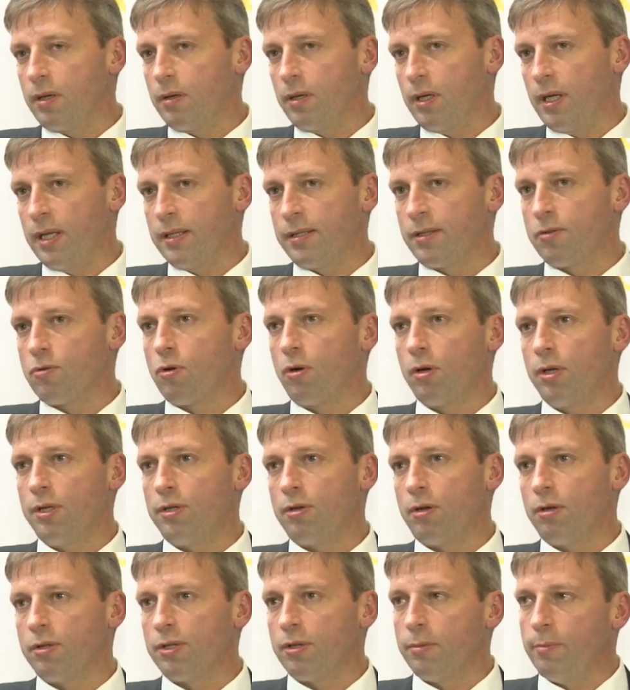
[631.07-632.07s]
let's call
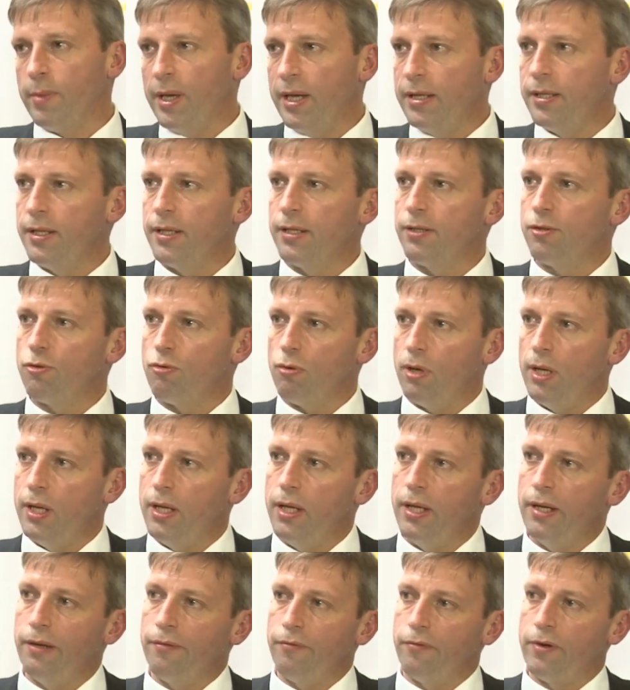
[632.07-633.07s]
it automatic
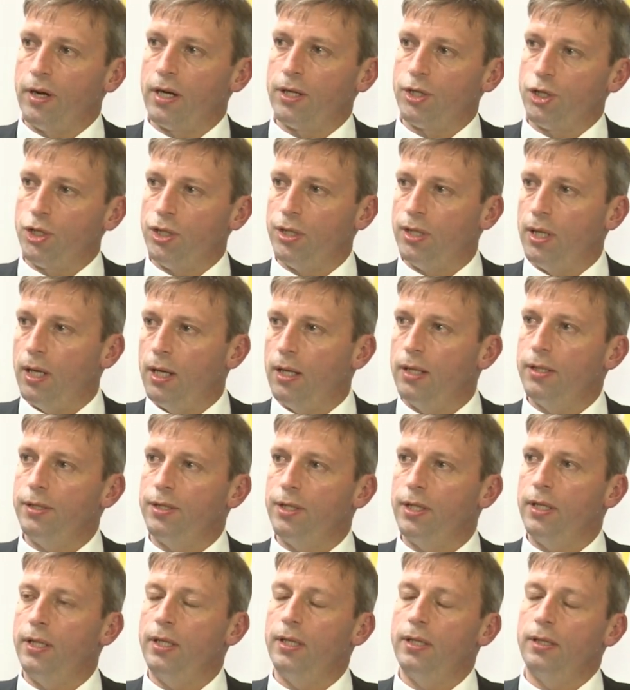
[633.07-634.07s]
trading
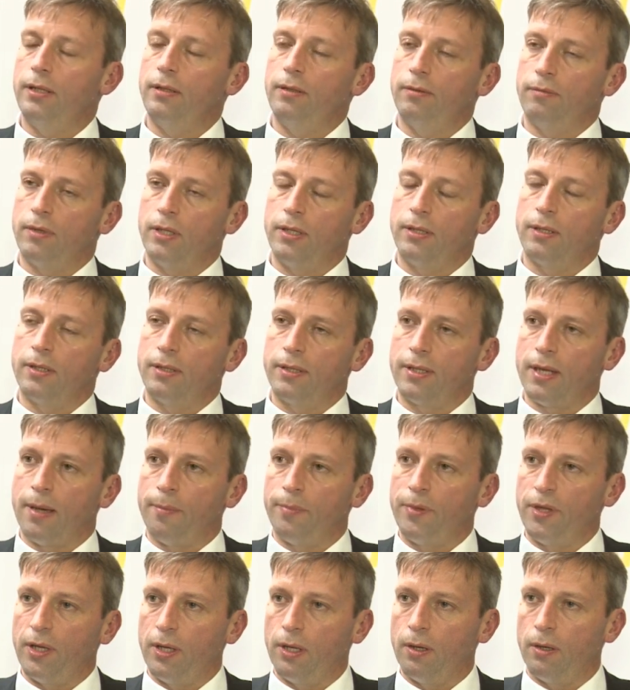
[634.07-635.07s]
functionality. This is
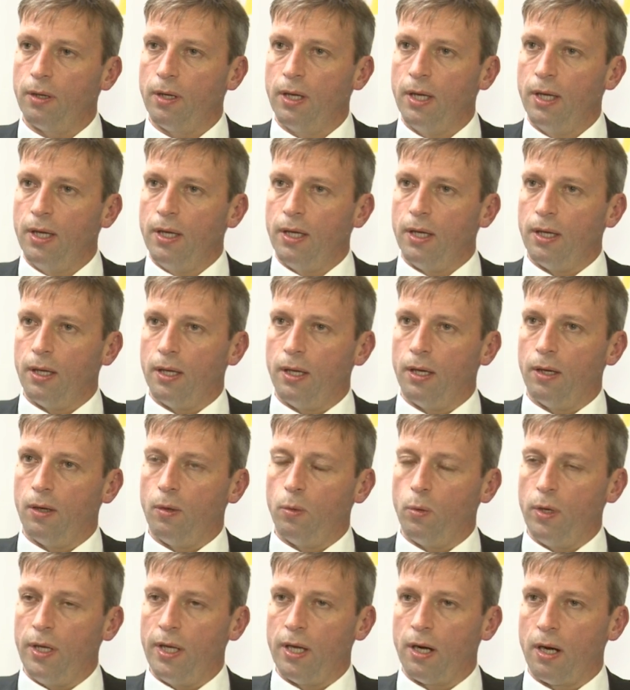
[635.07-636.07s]
something
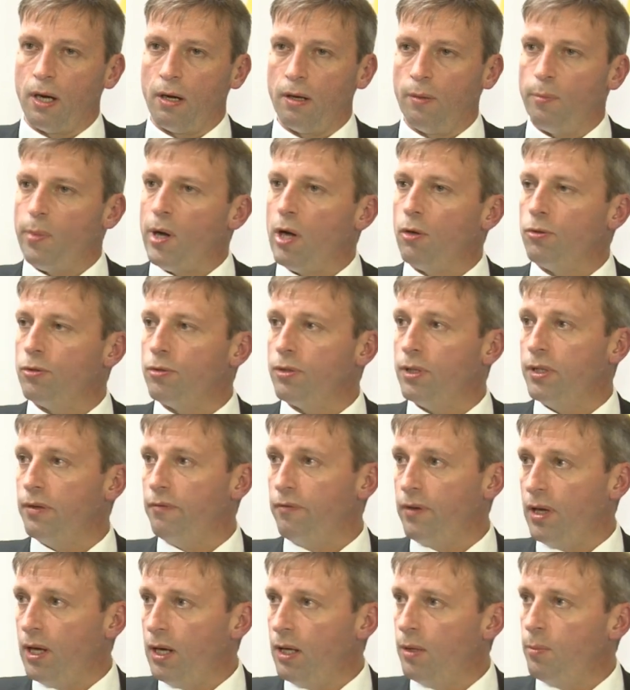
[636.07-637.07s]
we are about to
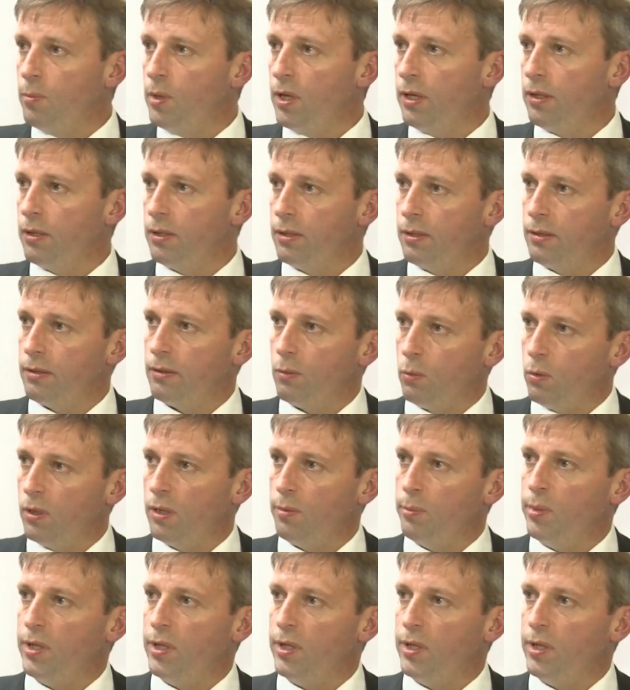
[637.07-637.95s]
develop and will be available